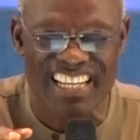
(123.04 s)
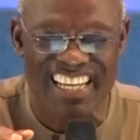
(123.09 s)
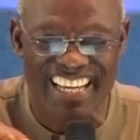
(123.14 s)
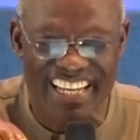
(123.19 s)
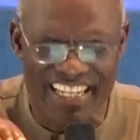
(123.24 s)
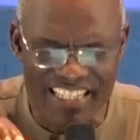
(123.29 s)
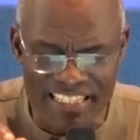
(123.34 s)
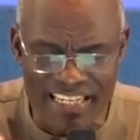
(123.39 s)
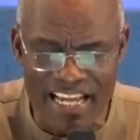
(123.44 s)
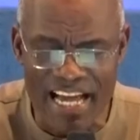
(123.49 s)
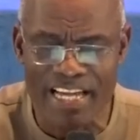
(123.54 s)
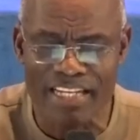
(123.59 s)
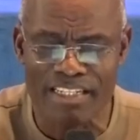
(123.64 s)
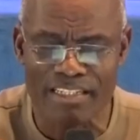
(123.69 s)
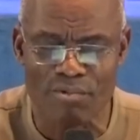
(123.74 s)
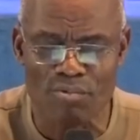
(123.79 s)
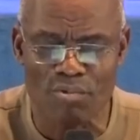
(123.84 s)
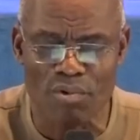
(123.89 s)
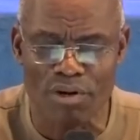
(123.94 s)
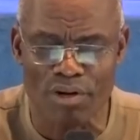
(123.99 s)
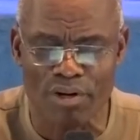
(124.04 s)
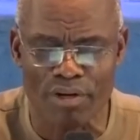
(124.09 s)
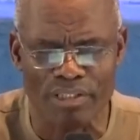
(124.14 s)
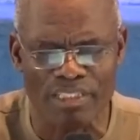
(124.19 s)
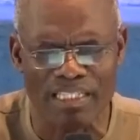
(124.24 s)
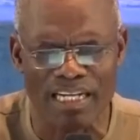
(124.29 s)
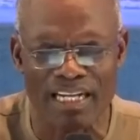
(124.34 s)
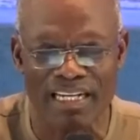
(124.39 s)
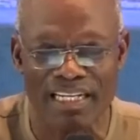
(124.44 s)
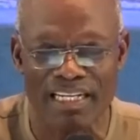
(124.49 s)
ignite the
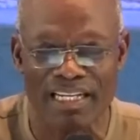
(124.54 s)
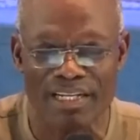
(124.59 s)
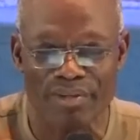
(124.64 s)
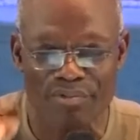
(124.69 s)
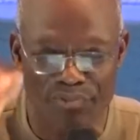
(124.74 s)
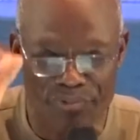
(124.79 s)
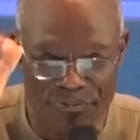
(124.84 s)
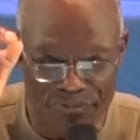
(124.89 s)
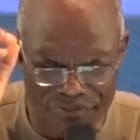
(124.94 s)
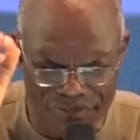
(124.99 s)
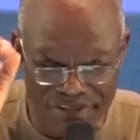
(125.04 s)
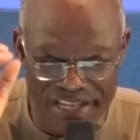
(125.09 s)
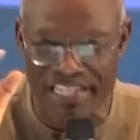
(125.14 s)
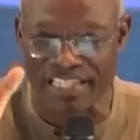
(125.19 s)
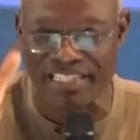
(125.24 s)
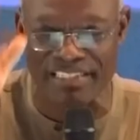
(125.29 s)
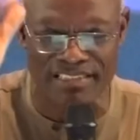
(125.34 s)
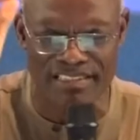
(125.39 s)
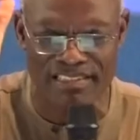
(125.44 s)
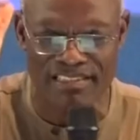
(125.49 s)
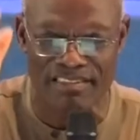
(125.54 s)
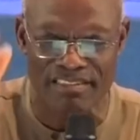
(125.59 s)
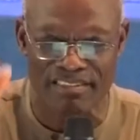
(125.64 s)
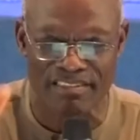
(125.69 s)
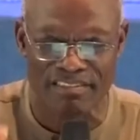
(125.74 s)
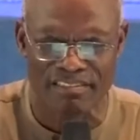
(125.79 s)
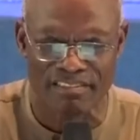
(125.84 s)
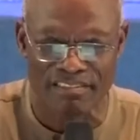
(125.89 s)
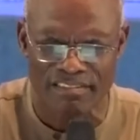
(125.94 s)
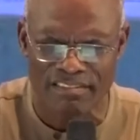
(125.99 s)
word, and let faith
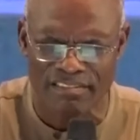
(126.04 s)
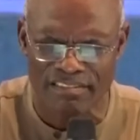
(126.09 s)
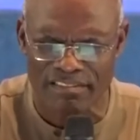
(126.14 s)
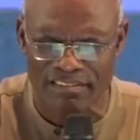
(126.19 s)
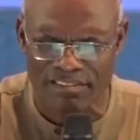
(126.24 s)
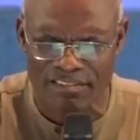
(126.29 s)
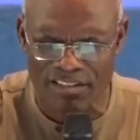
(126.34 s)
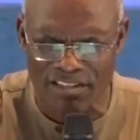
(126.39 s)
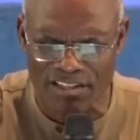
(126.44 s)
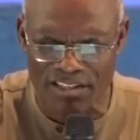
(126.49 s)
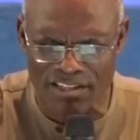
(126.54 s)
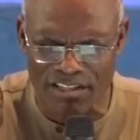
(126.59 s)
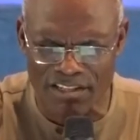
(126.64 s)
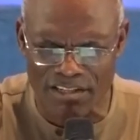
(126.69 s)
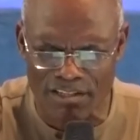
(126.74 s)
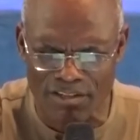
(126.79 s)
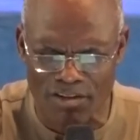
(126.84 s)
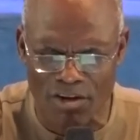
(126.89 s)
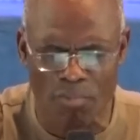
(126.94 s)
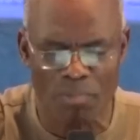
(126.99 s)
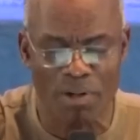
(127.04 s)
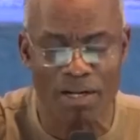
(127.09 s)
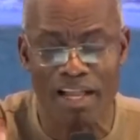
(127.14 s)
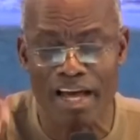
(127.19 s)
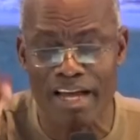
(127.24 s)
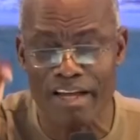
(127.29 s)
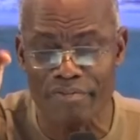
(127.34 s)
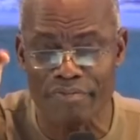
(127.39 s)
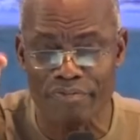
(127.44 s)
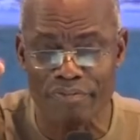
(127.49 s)
come
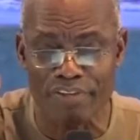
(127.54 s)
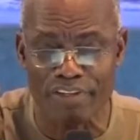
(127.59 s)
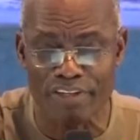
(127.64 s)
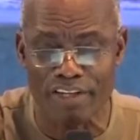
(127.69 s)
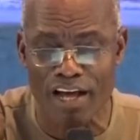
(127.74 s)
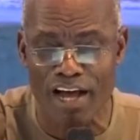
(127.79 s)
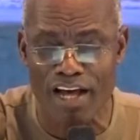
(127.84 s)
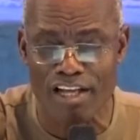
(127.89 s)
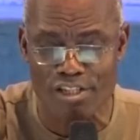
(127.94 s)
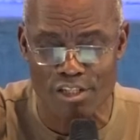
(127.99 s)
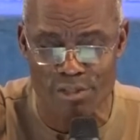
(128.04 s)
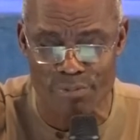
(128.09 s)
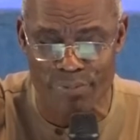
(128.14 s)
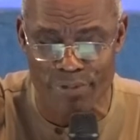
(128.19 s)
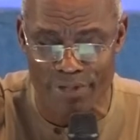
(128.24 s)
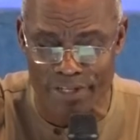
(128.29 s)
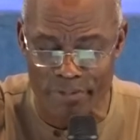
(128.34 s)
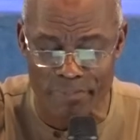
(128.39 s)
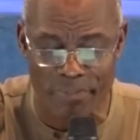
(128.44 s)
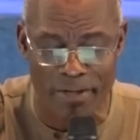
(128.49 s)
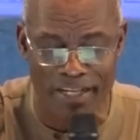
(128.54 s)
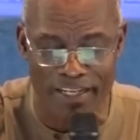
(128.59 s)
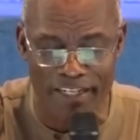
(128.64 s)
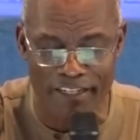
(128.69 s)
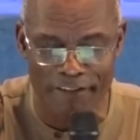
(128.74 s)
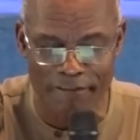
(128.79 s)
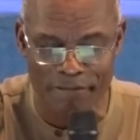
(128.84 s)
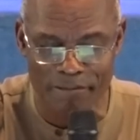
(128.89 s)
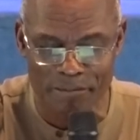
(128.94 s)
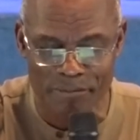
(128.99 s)
alive in our spirit man.
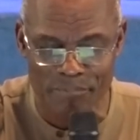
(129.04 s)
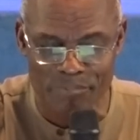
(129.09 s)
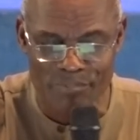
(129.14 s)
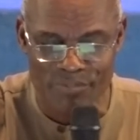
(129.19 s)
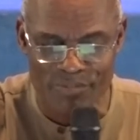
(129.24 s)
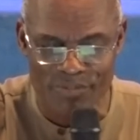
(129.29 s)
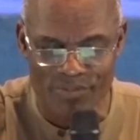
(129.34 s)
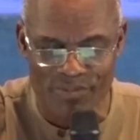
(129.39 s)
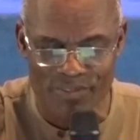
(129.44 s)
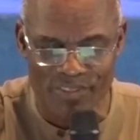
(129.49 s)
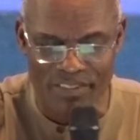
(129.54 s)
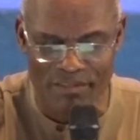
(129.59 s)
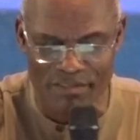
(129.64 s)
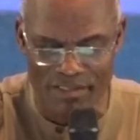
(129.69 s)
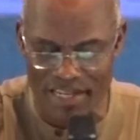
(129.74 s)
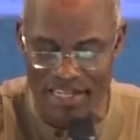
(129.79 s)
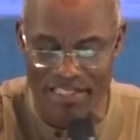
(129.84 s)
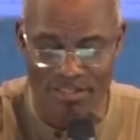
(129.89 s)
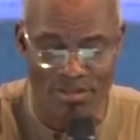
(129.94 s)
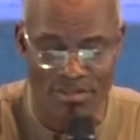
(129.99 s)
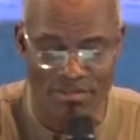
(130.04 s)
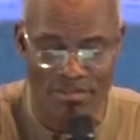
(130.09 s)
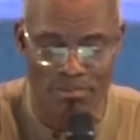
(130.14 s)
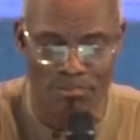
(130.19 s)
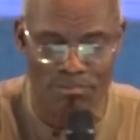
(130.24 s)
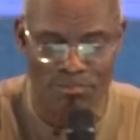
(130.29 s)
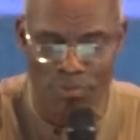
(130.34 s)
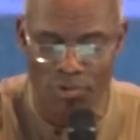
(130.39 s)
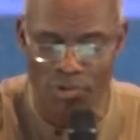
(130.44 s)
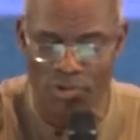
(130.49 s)
Grant us the
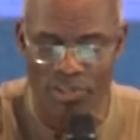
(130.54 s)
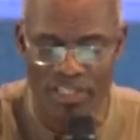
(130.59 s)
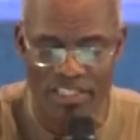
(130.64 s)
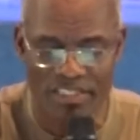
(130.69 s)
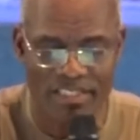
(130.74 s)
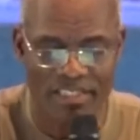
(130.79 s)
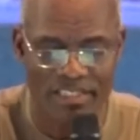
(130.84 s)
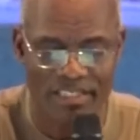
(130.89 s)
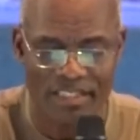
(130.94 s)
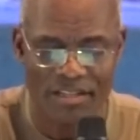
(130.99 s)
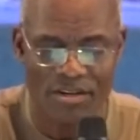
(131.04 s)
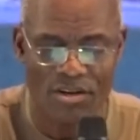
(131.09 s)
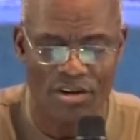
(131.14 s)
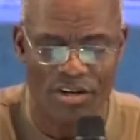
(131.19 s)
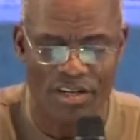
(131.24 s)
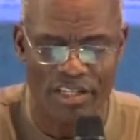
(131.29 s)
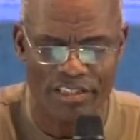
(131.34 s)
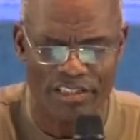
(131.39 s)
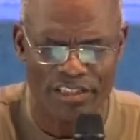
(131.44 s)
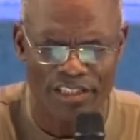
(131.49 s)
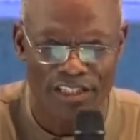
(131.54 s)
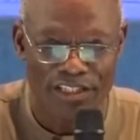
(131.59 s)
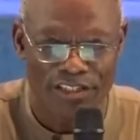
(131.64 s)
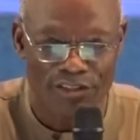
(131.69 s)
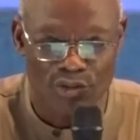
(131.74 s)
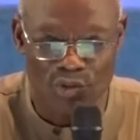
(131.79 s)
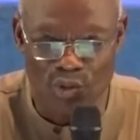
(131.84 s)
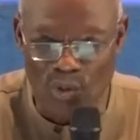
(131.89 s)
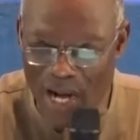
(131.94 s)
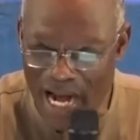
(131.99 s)
boldness and the courage
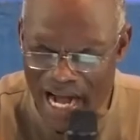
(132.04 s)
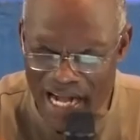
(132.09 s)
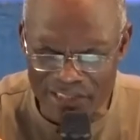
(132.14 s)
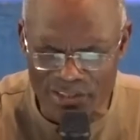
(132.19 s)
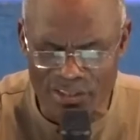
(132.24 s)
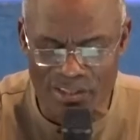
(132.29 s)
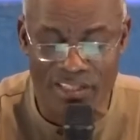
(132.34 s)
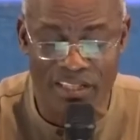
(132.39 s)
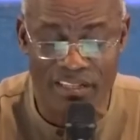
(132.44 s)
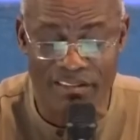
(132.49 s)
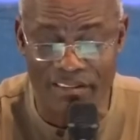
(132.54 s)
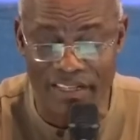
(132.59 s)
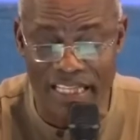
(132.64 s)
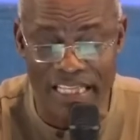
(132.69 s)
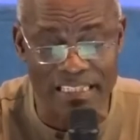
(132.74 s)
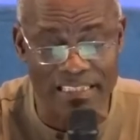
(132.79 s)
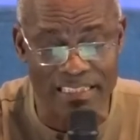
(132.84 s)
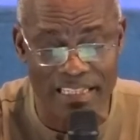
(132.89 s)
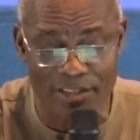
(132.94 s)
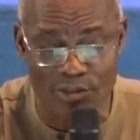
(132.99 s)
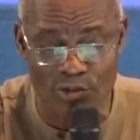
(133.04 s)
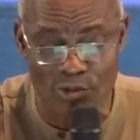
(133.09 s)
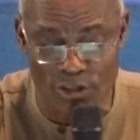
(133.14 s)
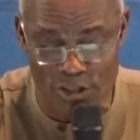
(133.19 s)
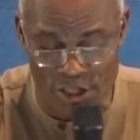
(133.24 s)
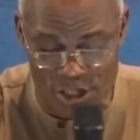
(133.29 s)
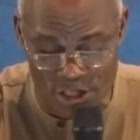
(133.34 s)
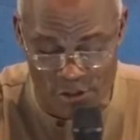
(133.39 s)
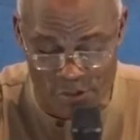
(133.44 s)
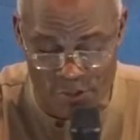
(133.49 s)
to act on the thing that you are
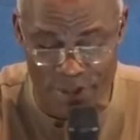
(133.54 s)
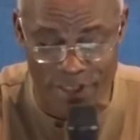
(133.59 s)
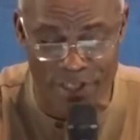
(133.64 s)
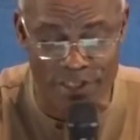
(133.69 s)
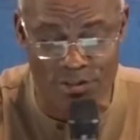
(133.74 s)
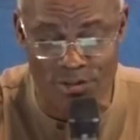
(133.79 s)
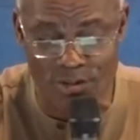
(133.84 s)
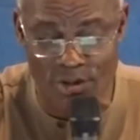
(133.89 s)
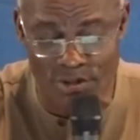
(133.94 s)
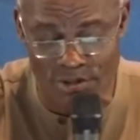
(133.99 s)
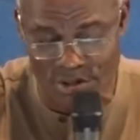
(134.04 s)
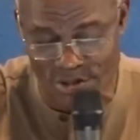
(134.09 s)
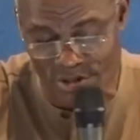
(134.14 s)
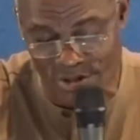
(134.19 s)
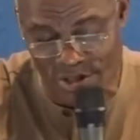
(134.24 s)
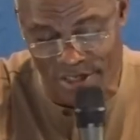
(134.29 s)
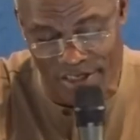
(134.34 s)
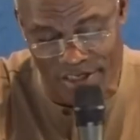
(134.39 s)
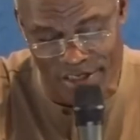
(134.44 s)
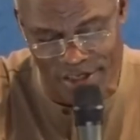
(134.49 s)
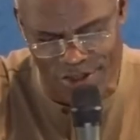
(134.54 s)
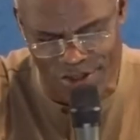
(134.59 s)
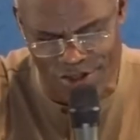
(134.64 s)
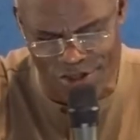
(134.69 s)
speaking to us during this